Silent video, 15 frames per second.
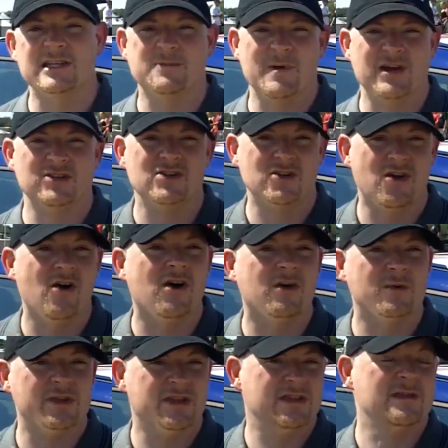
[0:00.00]
special car
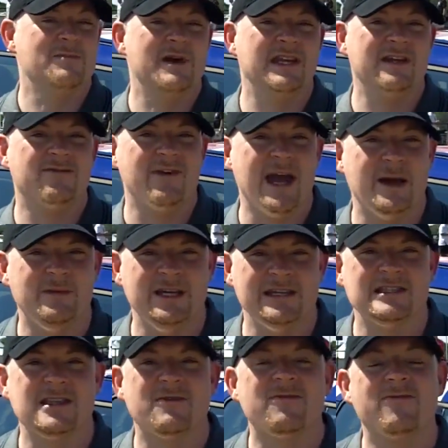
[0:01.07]
within the Mini family.
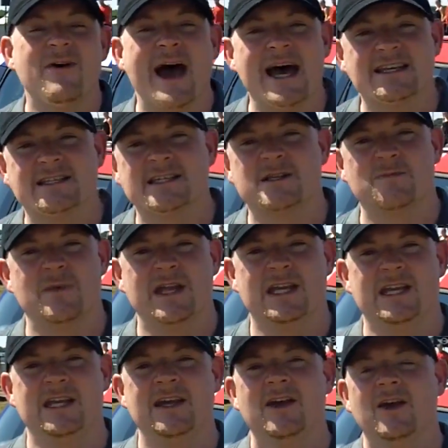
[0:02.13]
It's the fastest
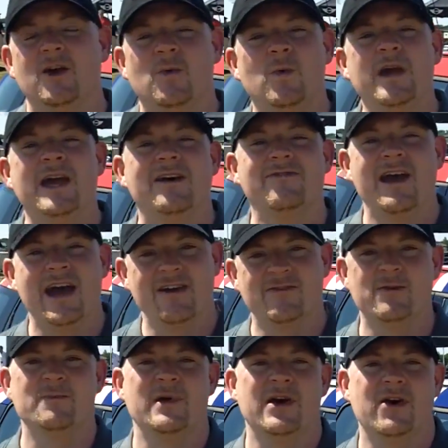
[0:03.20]
Mini we have
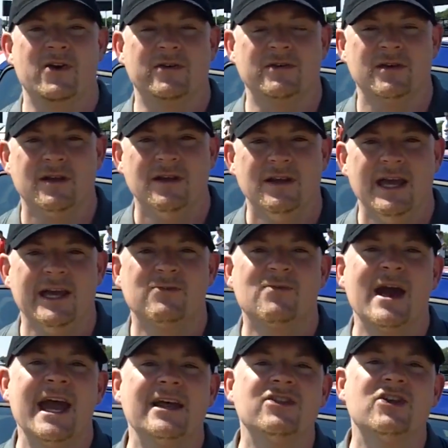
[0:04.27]
ever built. It
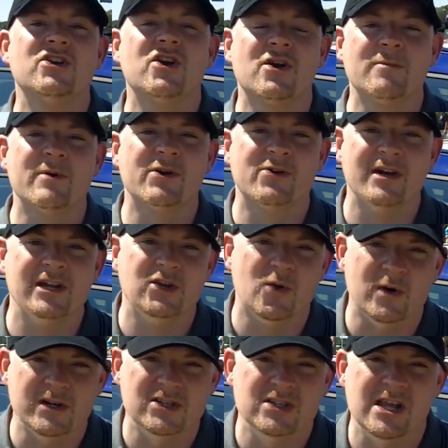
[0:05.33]
ran the Nürburgring
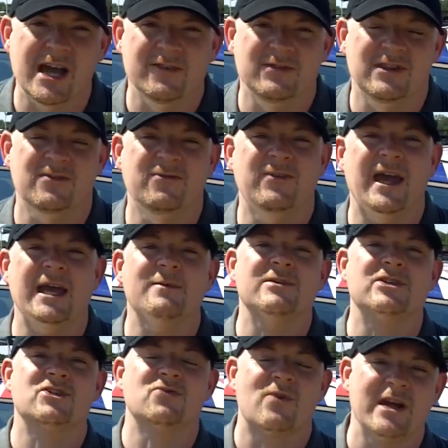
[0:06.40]
Nordschleife, the
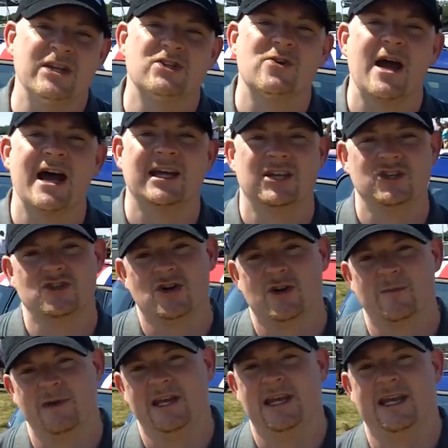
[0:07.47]
famous racetrack in
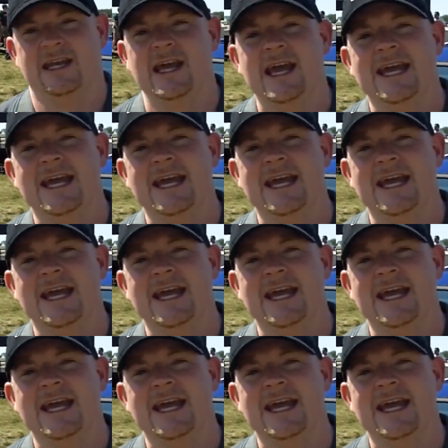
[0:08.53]
Germany,